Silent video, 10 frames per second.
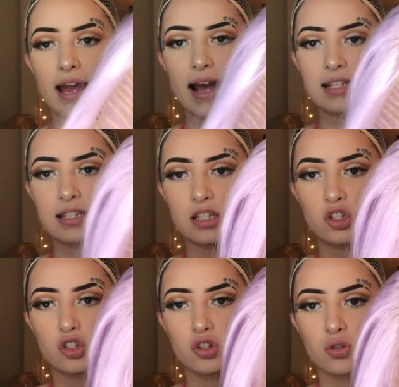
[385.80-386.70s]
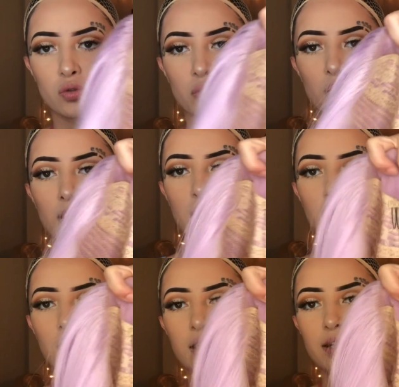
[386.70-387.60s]
it has these two
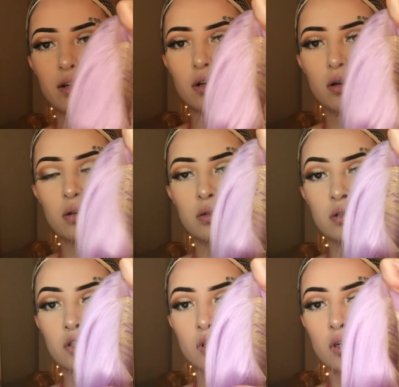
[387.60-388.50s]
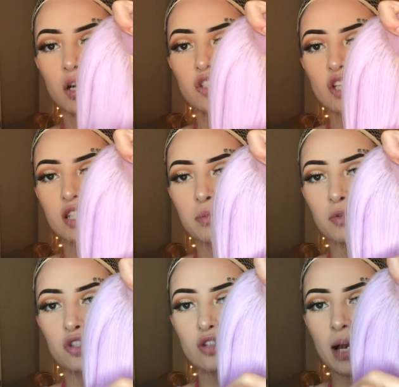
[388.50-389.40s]
little
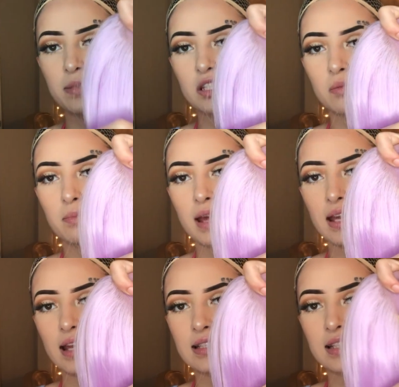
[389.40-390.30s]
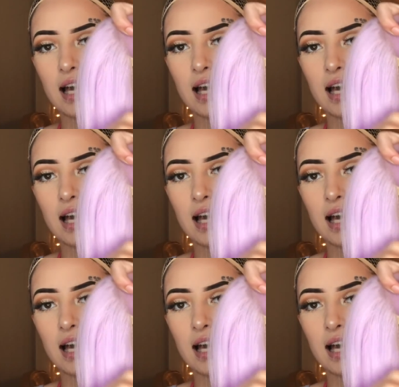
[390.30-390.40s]
adjustable straps to make it